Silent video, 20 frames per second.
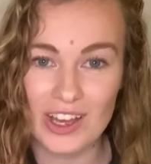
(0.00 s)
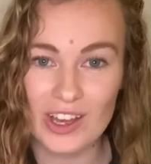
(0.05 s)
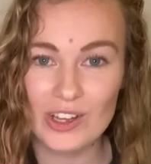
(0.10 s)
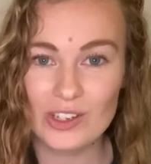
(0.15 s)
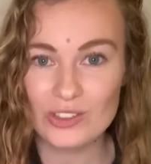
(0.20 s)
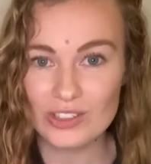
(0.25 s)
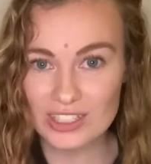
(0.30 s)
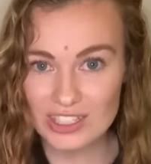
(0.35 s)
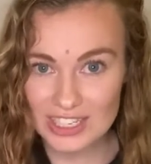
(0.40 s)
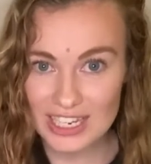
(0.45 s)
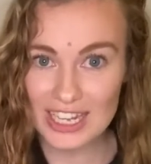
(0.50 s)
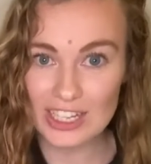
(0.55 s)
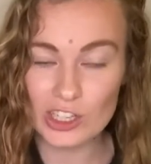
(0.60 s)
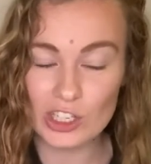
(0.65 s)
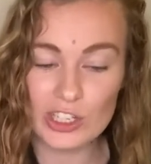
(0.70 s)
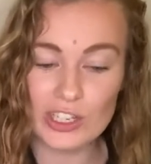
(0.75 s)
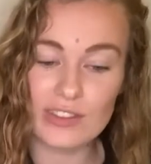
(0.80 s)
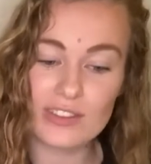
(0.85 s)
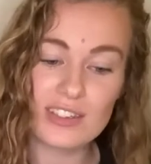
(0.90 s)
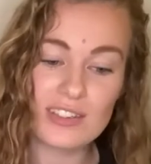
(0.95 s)
So let's take a
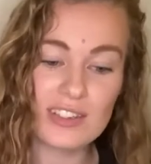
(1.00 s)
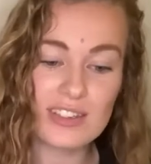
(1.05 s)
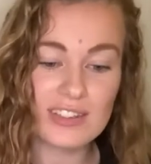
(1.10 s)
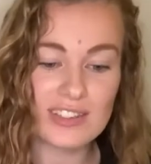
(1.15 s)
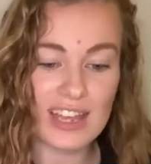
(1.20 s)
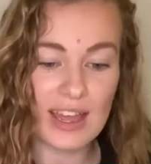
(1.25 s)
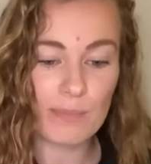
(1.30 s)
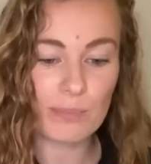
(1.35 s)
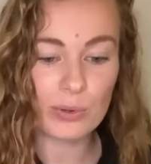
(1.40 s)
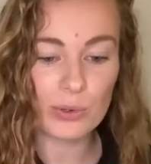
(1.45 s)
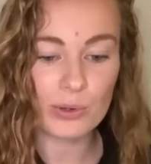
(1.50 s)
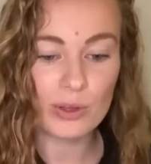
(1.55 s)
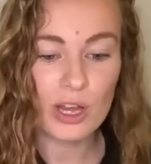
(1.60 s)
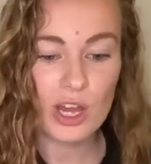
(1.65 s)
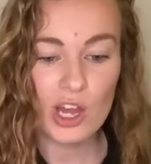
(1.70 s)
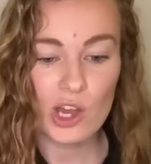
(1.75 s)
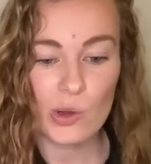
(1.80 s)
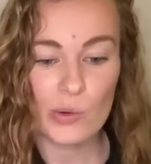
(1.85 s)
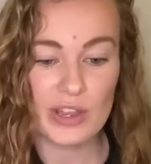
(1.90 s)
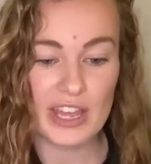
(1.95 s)
look at this example.
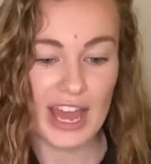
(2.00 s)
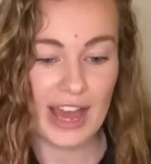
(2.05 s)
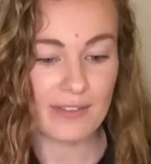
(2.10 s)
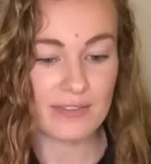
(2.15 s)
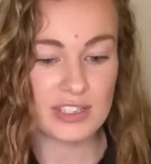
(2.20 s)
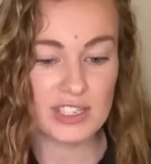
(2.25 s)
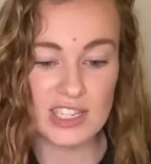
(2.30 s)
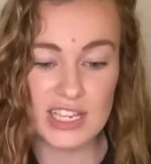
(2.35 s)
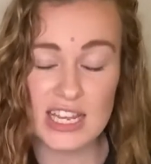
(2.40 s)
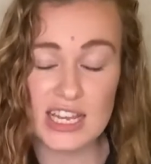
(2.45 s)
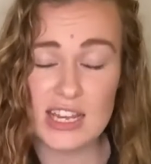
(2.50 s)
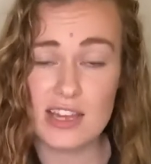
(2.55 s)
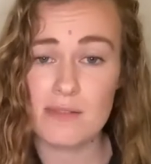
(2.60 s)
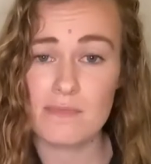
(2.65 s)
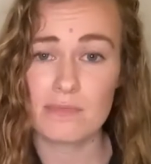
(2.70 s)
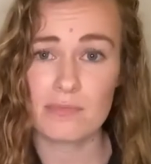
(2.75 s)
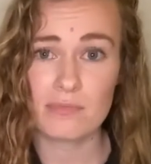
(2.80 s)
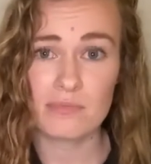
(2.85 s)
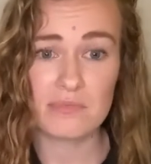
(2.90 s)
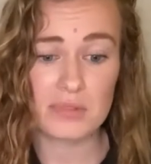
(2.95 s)
We have C,
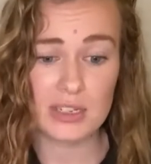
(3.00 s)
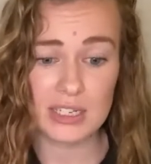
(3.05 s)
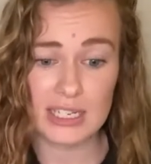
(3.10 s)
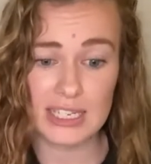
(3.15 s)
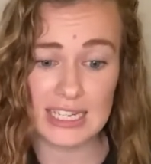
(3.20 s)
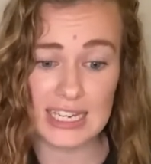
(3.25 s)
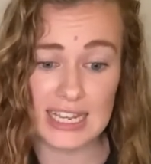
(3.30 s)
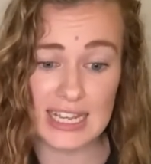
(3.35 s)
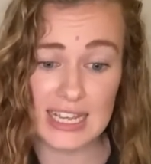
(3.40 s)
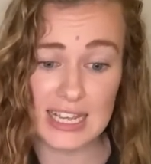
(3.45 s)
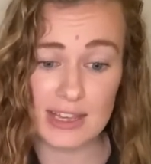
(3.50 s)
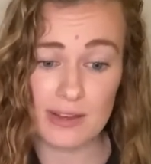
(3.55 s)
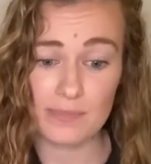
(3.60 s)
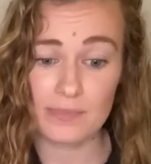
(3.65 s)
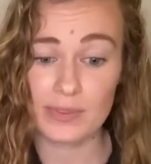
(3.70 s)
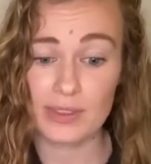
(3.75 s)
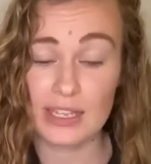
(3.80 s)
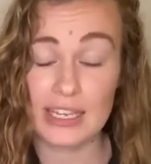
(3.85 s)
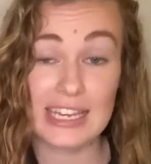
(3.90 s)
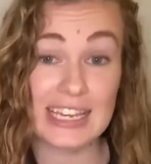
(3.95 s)
D,
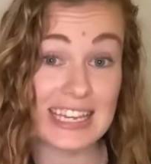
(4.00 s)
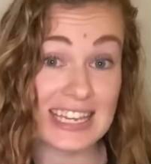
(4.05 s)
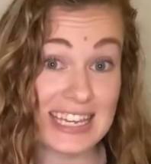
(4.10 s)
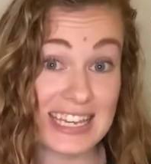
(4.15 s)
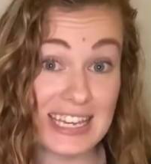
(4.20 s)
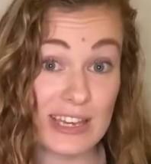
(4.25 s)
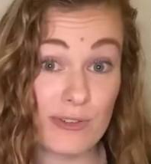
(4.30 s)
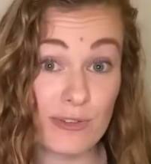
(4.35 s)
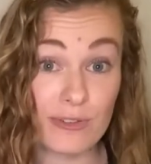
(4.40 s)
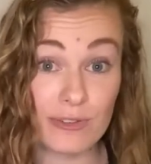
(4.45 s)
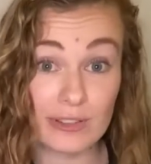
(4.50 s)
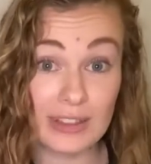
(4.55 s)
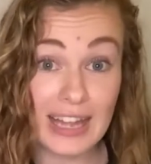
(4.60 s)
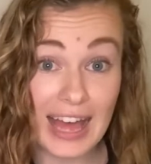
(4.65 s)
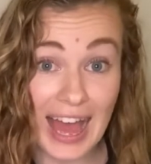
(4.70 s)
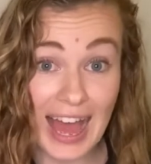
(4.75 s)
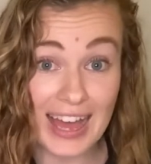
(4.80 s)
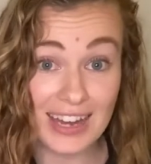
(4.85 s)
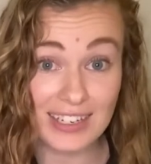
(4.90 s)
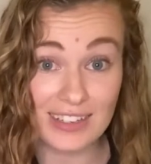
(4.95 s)
E
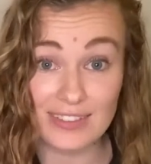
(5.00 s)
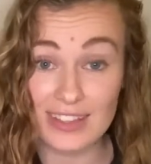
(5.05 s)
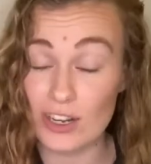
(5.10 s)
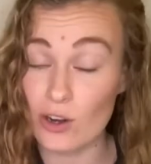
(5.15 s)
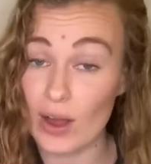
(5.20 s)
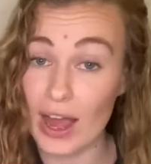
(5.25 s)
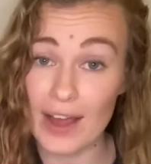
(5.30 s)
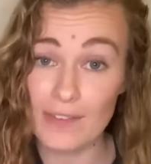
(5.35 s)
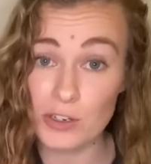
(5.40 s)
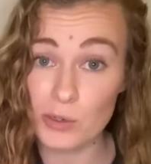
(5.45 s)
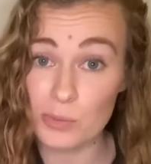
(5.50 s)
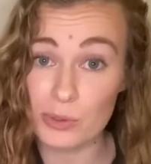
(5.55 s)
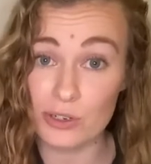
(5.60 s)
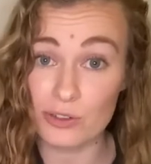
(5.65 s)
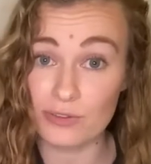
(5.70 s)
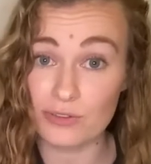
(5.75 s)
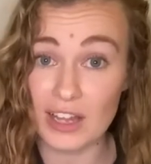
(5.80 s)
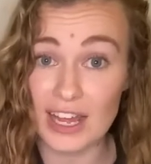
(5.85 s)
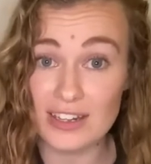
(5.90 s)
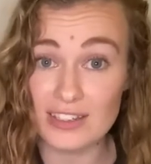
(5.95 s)
flat, they don't have to put a
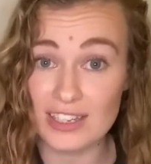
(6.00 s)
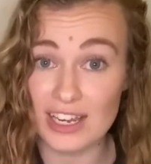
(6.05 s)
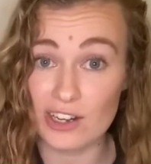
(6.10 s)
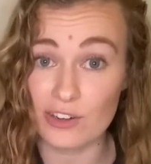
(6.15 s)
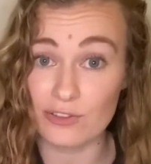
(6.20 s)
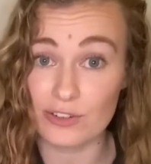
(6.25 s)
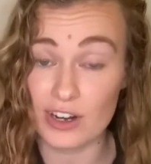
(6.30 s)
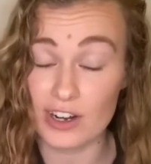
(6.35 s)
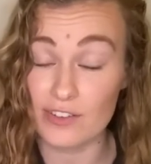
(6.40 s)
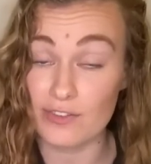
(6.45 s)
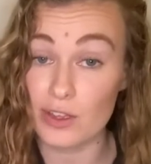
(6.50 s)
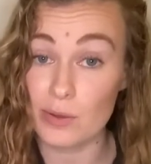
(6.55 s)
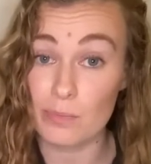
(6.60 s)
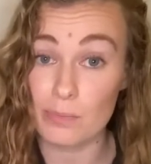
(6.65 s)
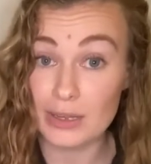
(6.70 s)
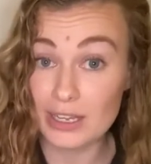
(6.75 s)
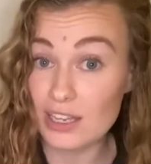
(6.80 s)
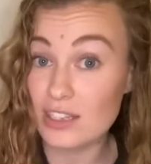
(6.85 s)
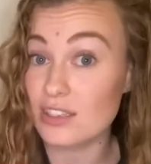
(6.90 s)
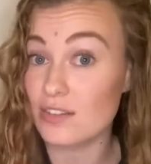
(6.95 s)
flat sign in front of it
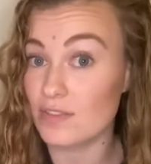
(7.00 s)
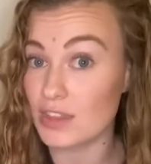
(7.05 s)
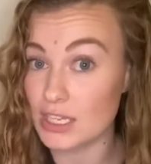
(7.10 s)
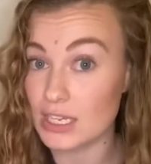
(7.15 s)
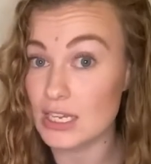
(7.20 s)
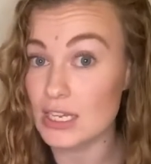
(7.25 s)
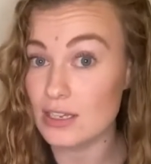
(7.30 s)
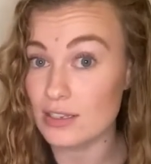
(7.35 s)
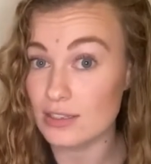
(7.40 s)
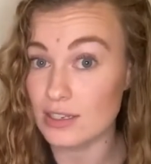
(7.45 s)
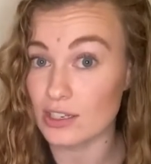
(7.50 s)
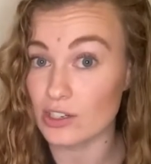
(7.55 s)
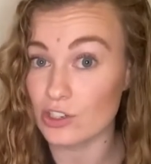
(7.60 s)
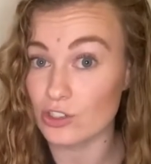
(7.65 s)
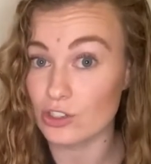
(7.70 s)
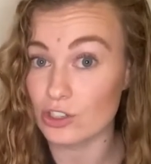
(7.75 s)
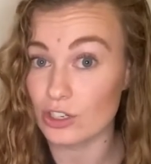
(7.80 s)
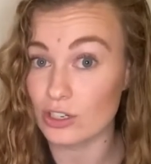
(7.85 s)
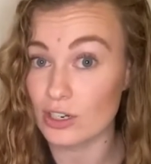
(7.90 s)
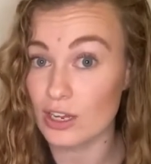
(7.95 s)
because of the key
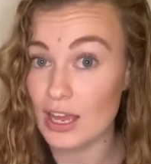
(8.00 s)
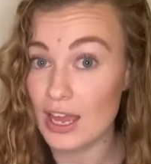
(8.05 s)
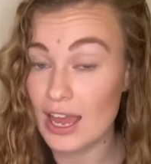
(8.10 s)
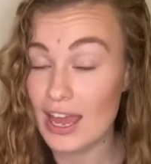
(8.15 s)
signature.